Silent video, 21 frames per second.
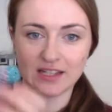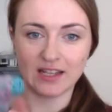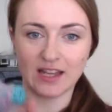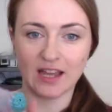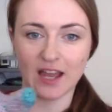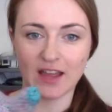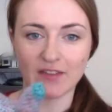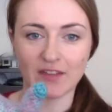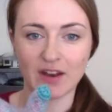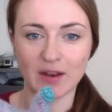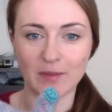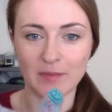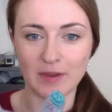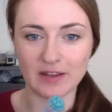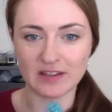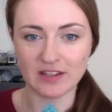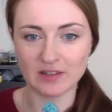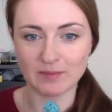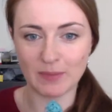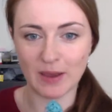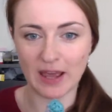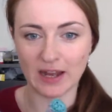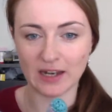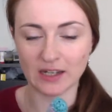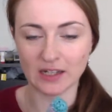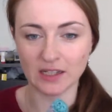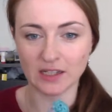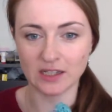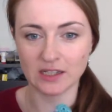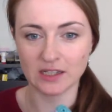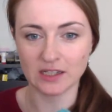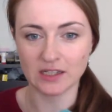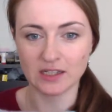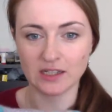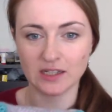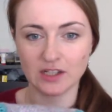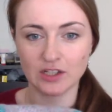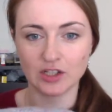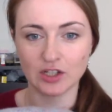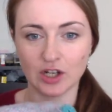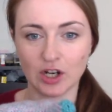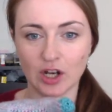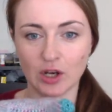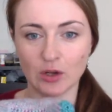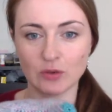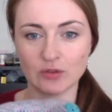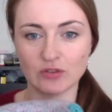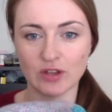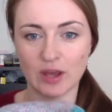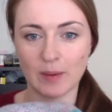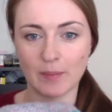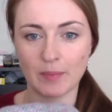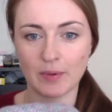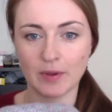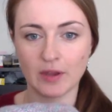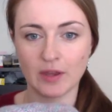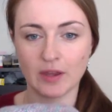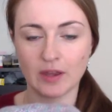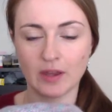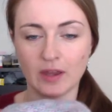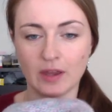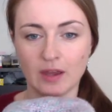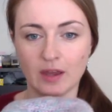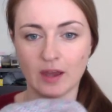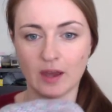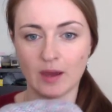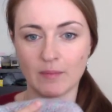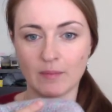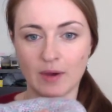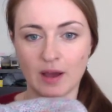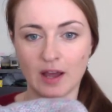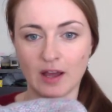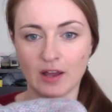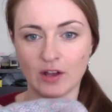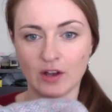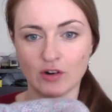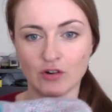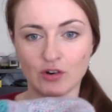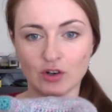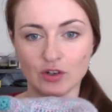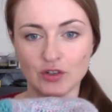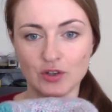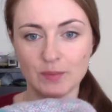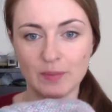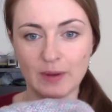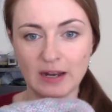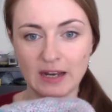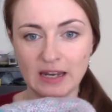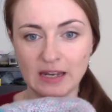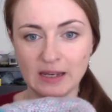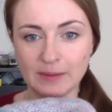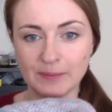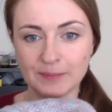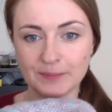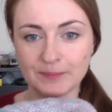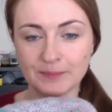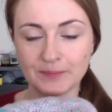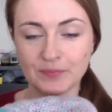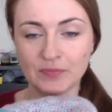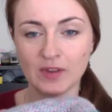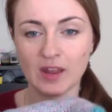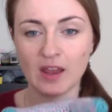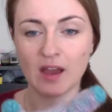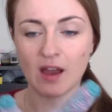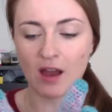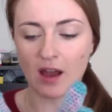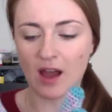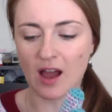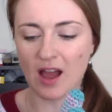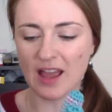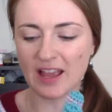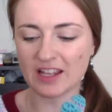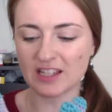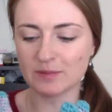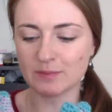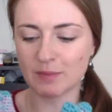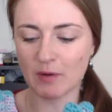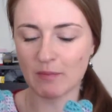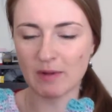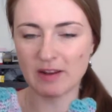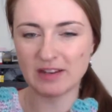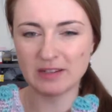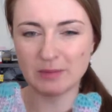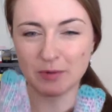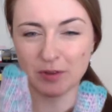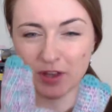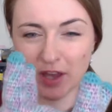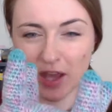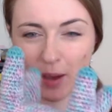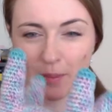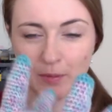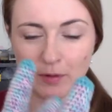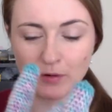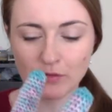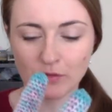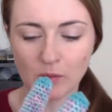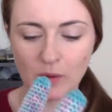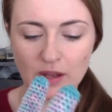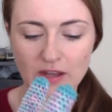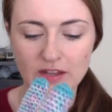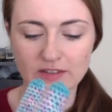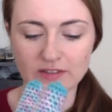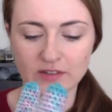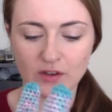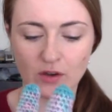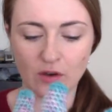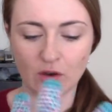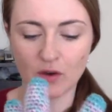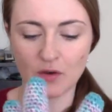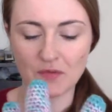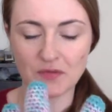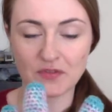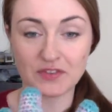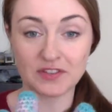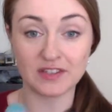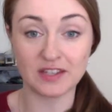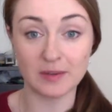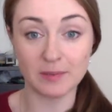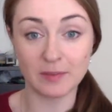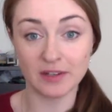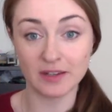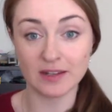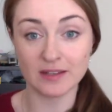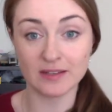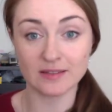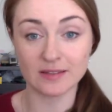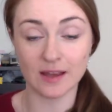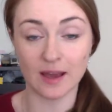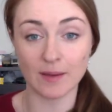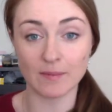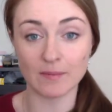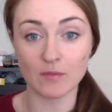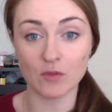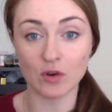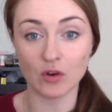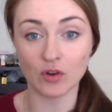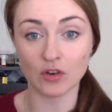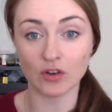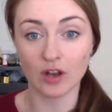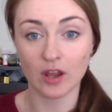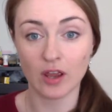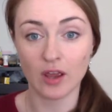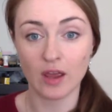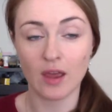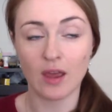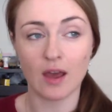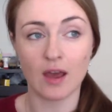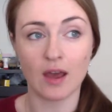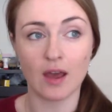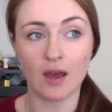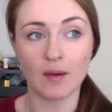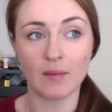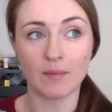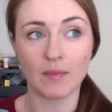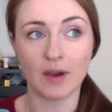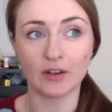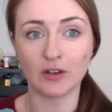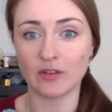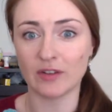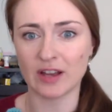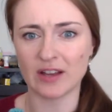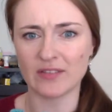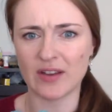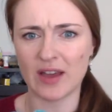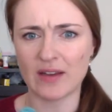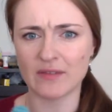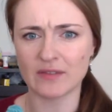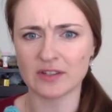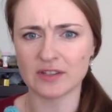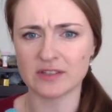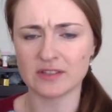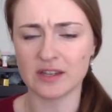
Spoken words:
and then I made this panel to close up across the belly. I experimented with a couple of ways of seaming this. I don't think I've ever